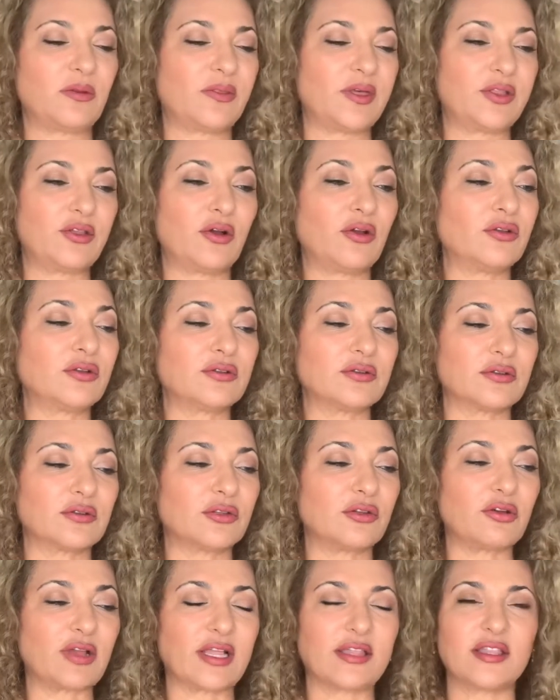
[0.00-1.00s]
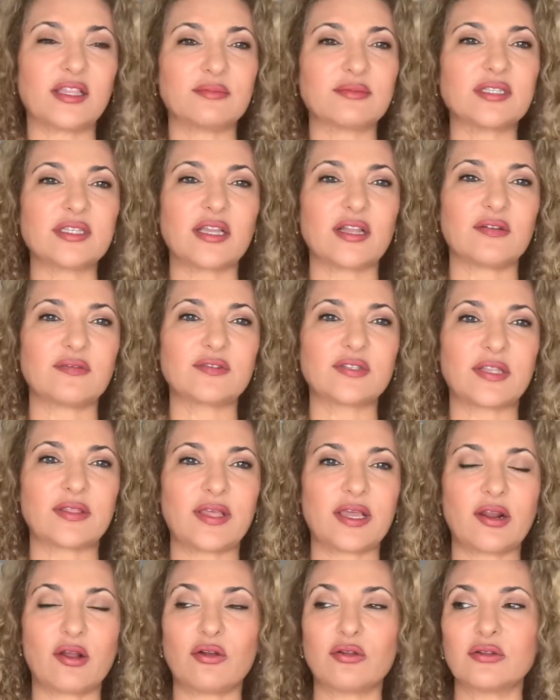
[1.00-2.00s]
they don't look at themselves and
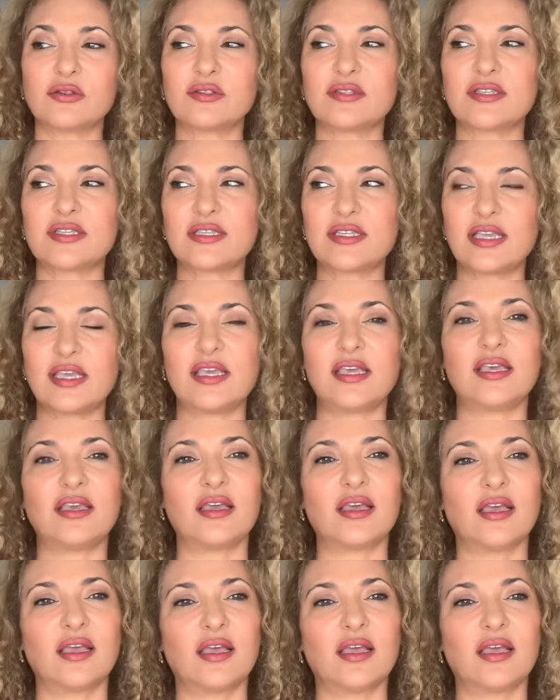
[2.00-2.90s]
they don't see